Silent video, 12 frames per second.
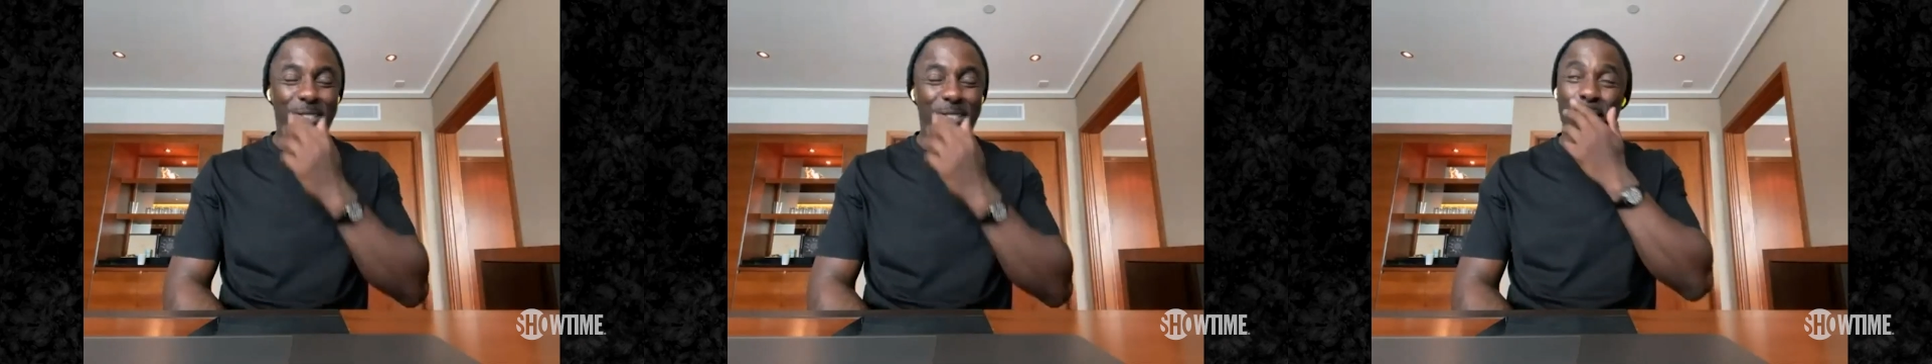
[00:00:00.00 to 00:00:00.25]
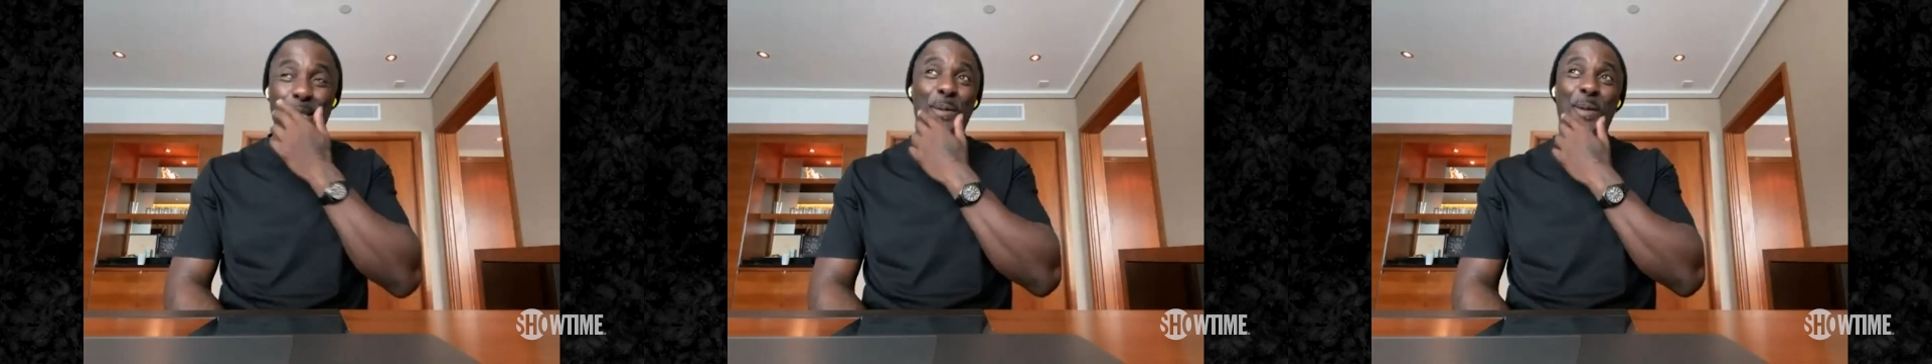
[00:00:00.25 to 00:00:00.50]

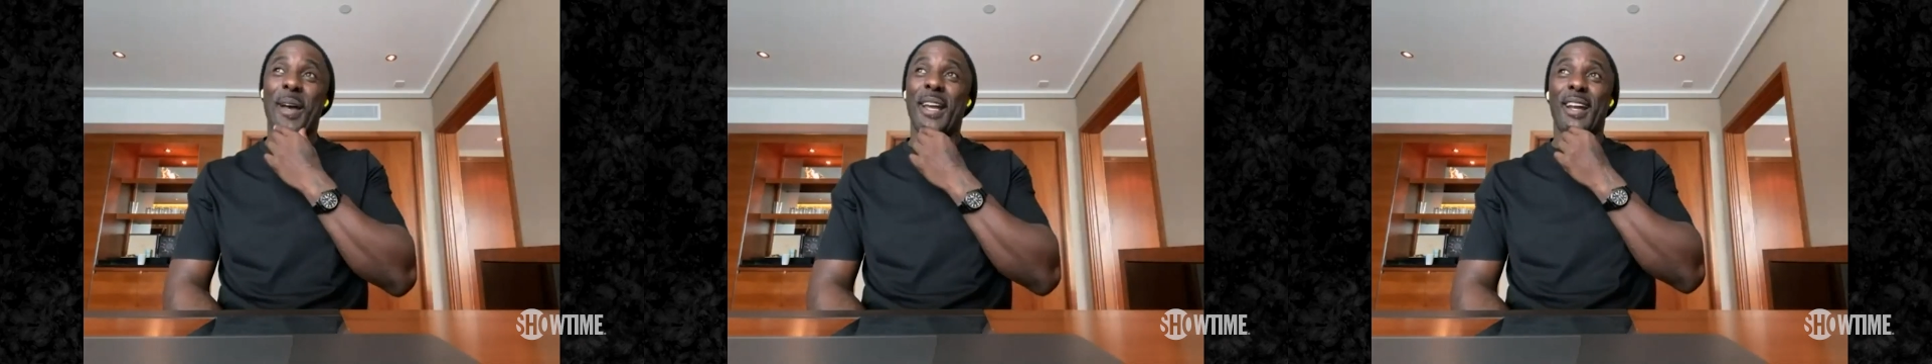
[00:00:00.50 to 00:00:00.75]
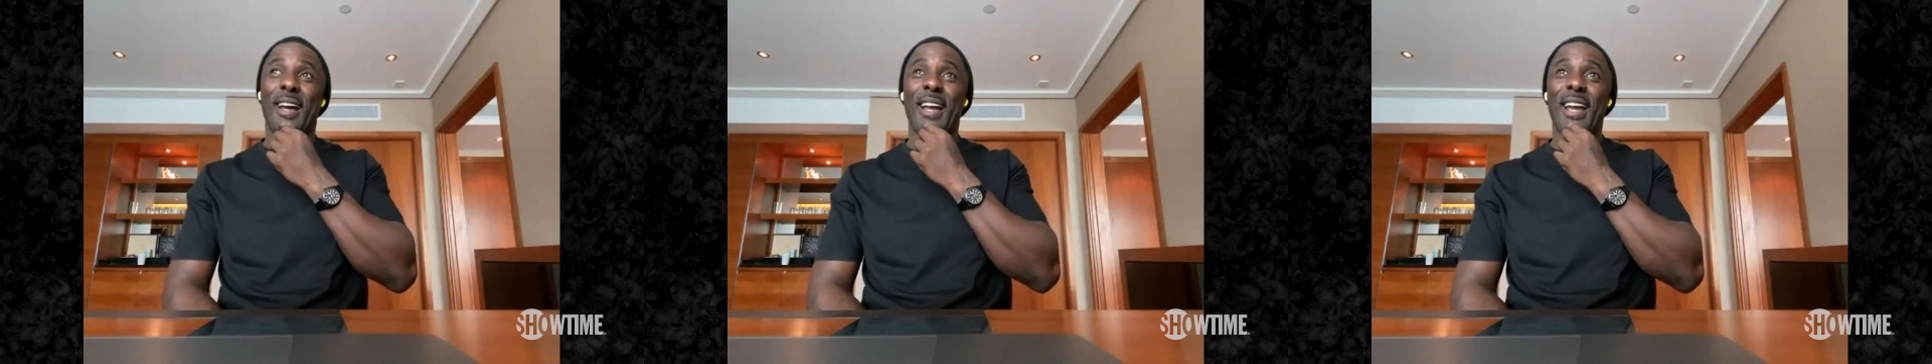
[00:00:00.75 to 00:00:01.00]
Trust me,
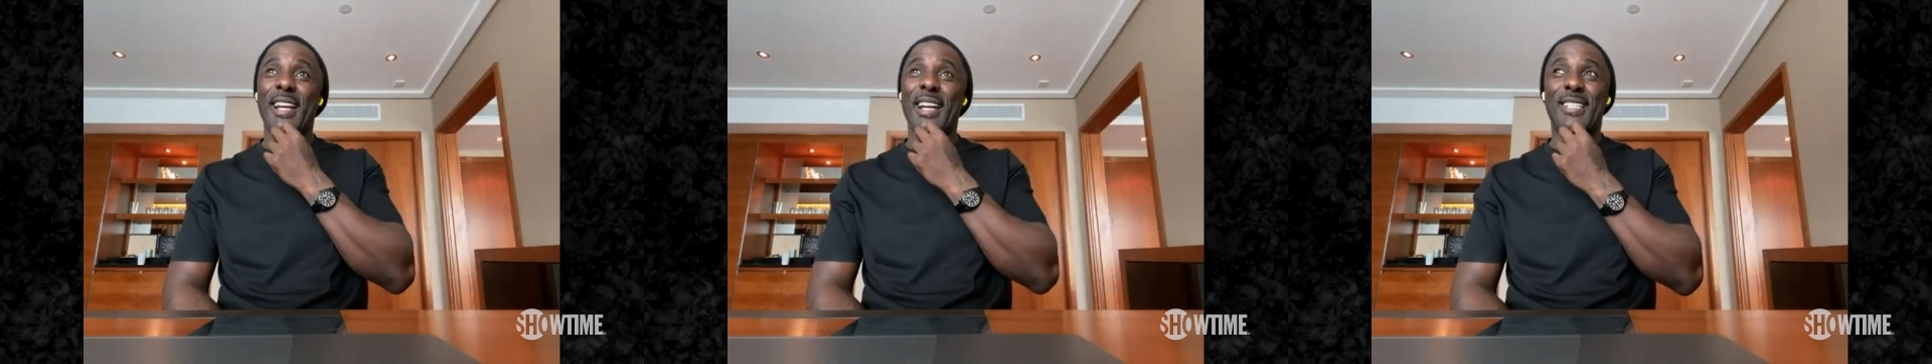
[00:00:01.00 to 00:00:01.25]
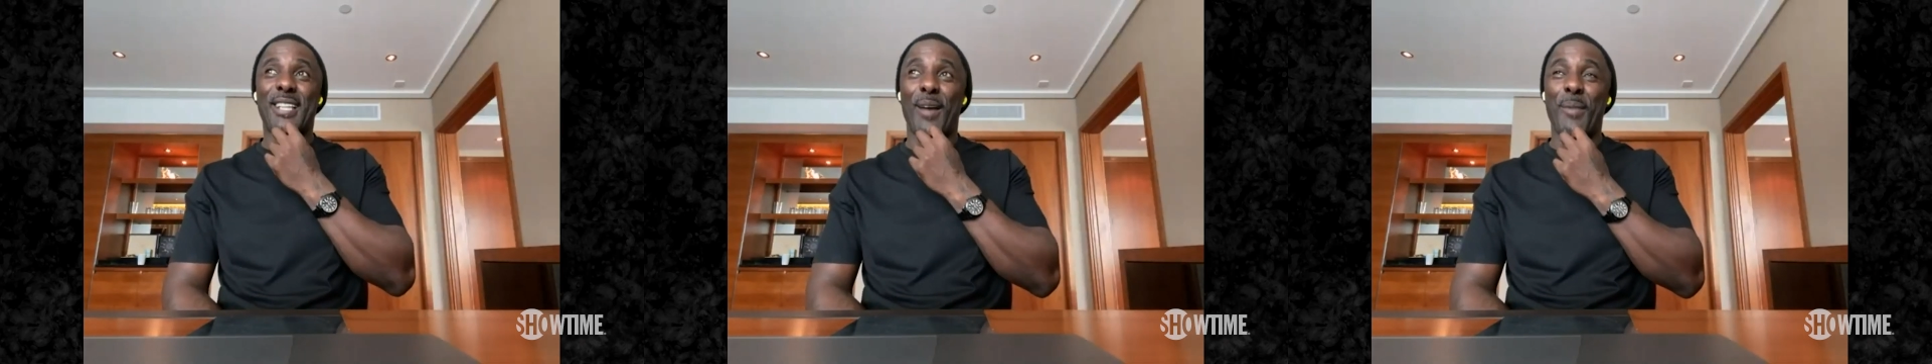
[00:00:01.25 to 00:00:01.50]
man.
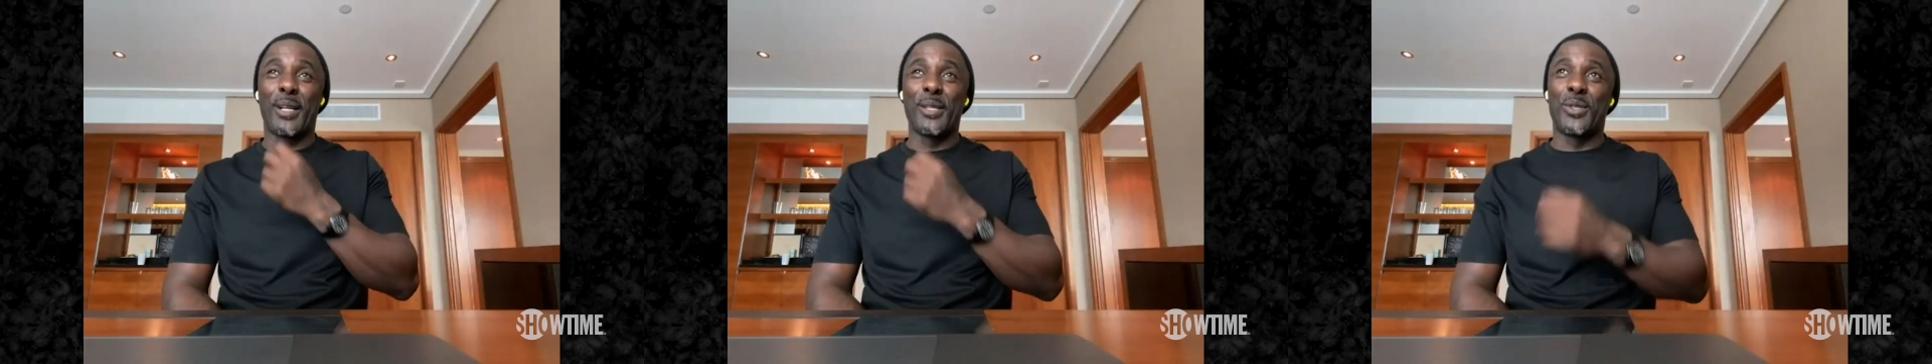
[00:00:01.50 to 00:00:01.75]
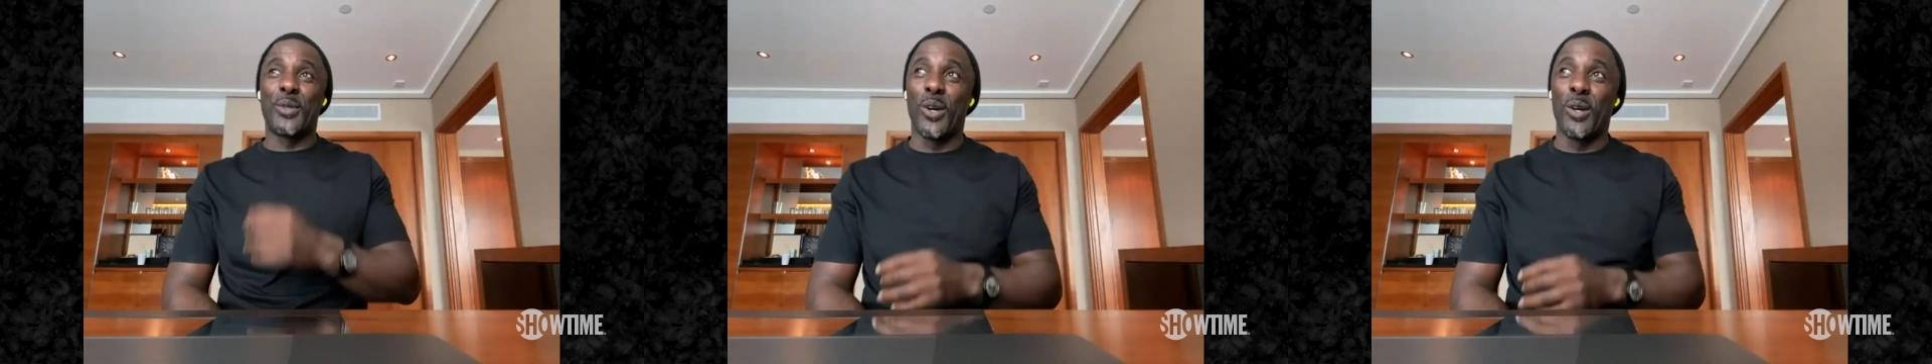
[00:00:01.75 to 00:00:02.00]
Anytime I
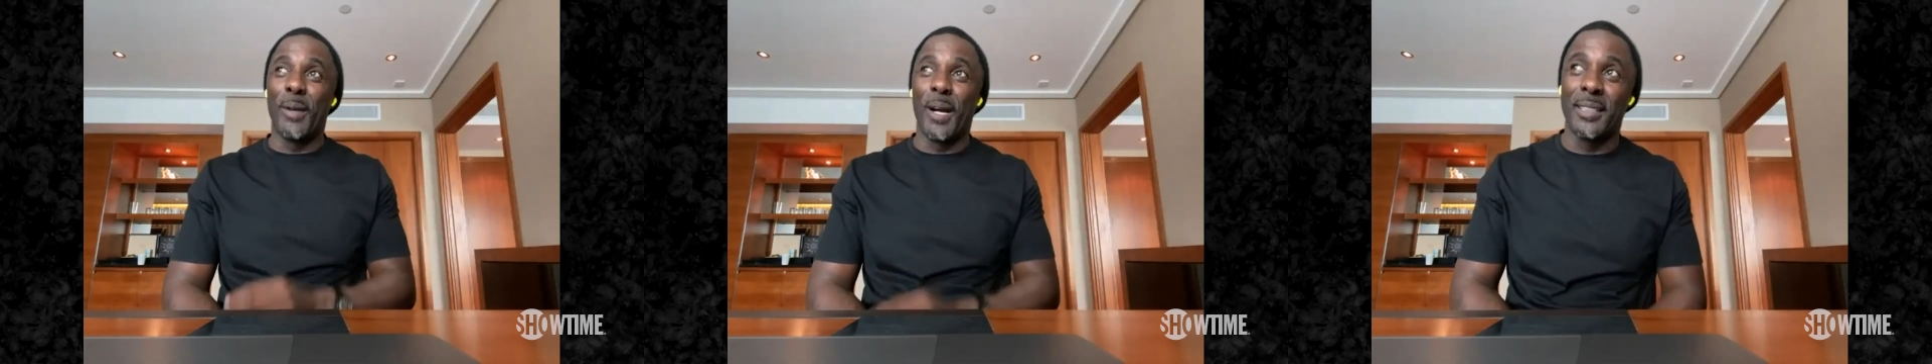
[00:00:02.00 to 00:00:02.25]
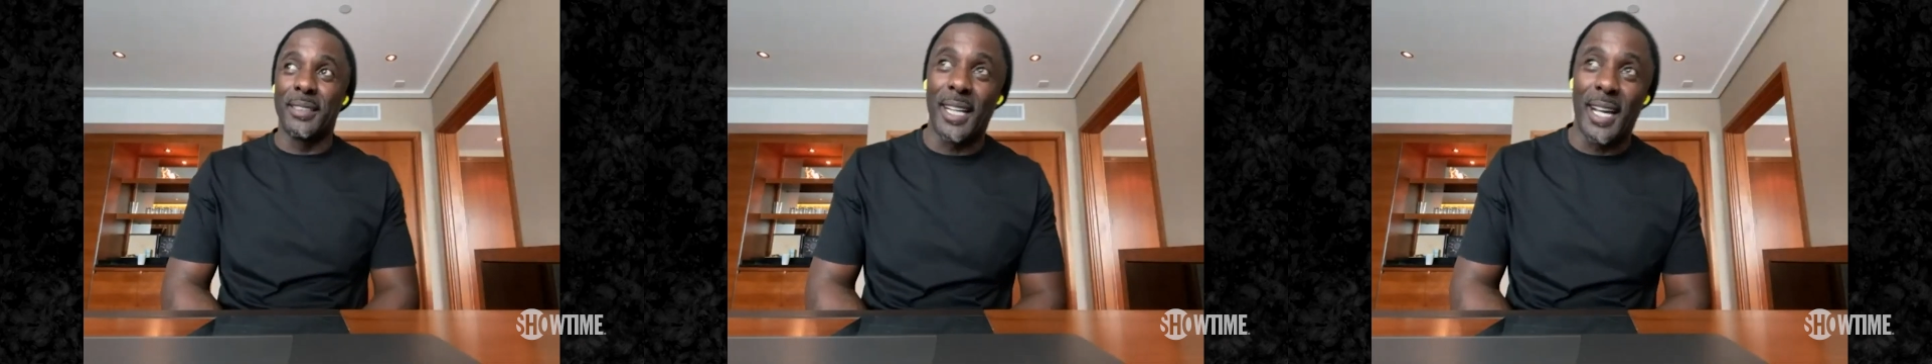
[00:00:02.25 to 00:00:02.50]
can talk
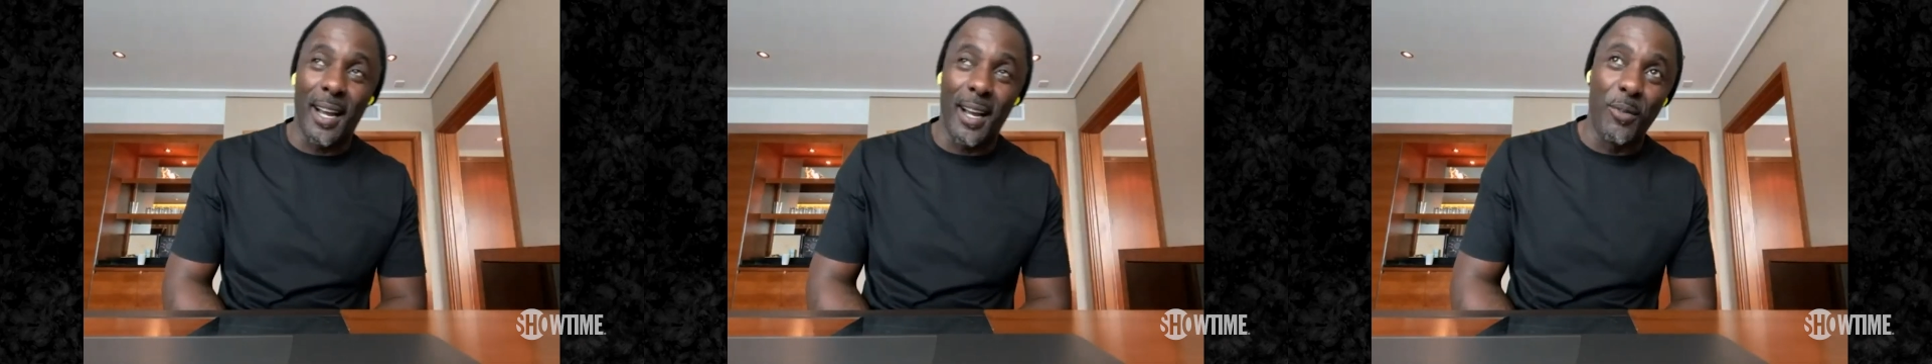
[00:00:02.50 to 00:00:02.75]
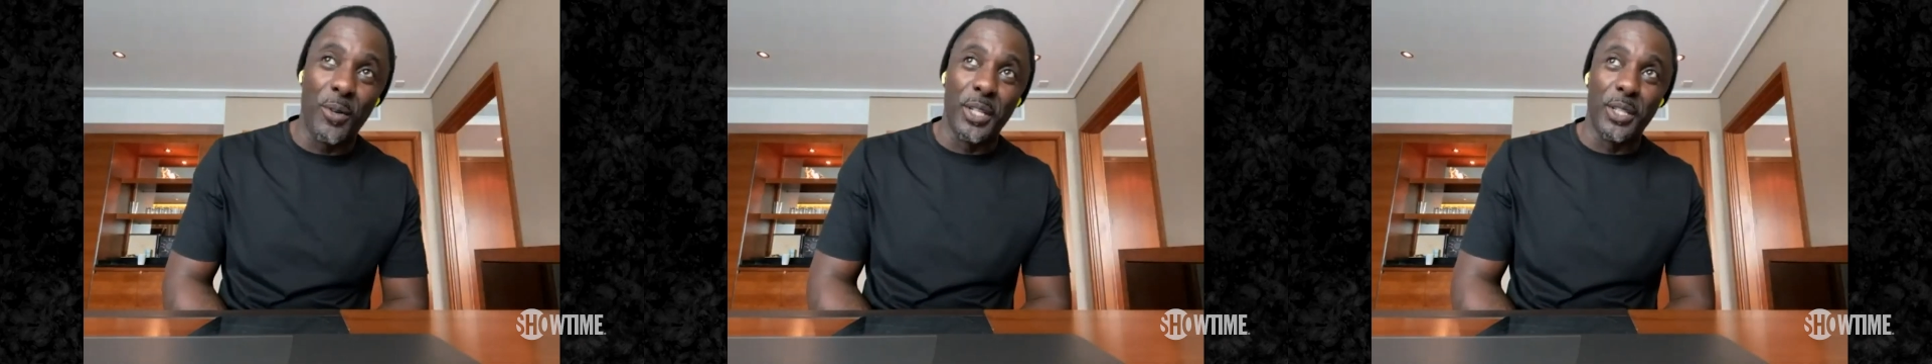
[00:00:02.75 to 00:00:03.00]
about that,
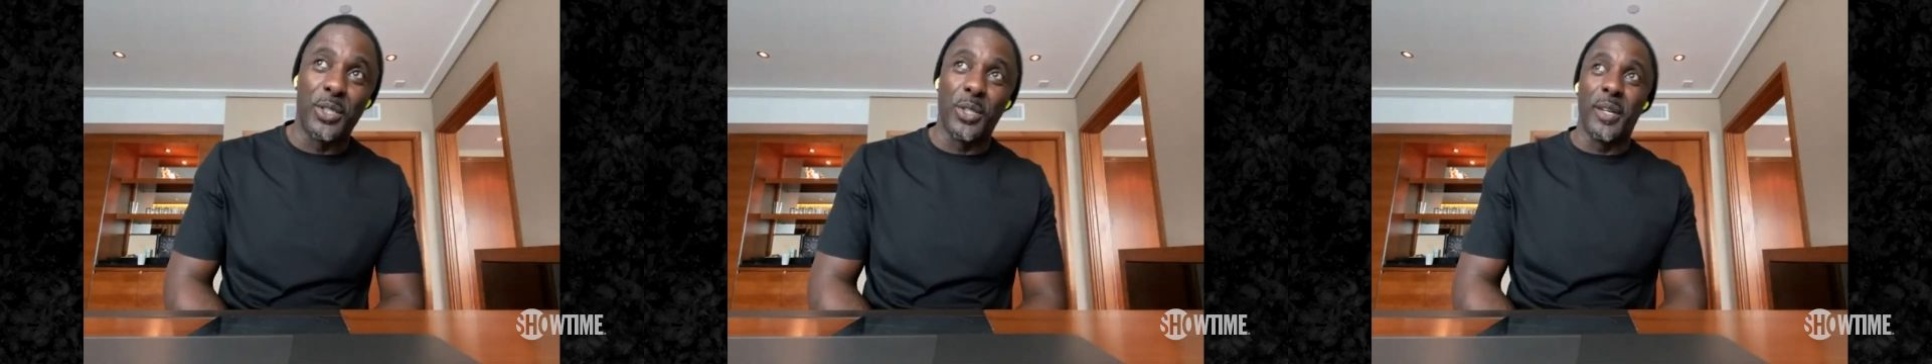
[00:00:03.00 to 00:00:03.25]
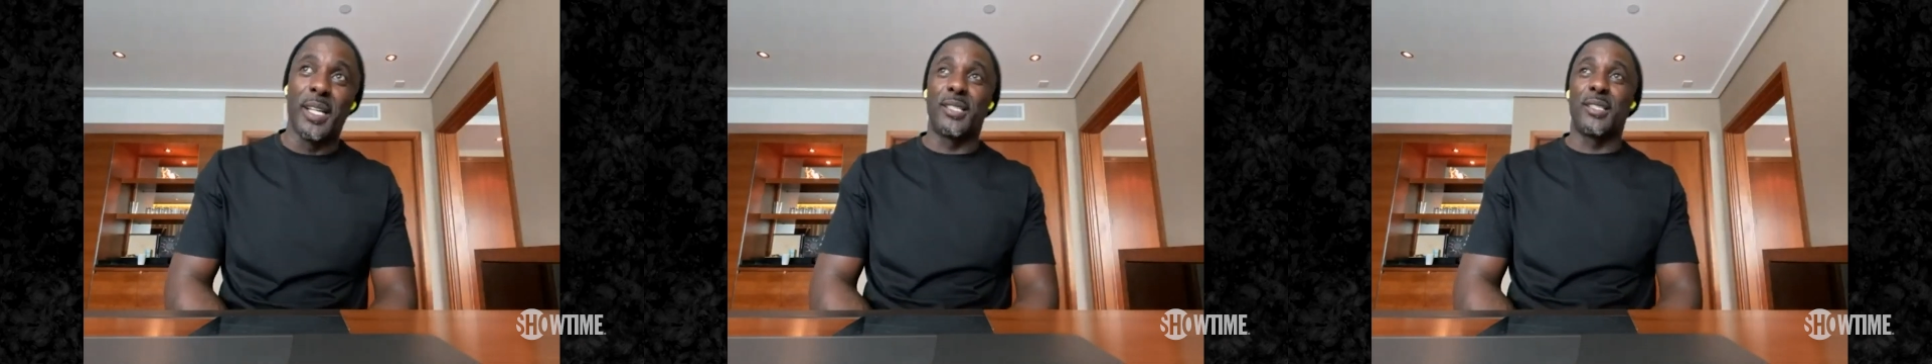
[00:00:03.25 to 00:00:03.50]
I want to do it.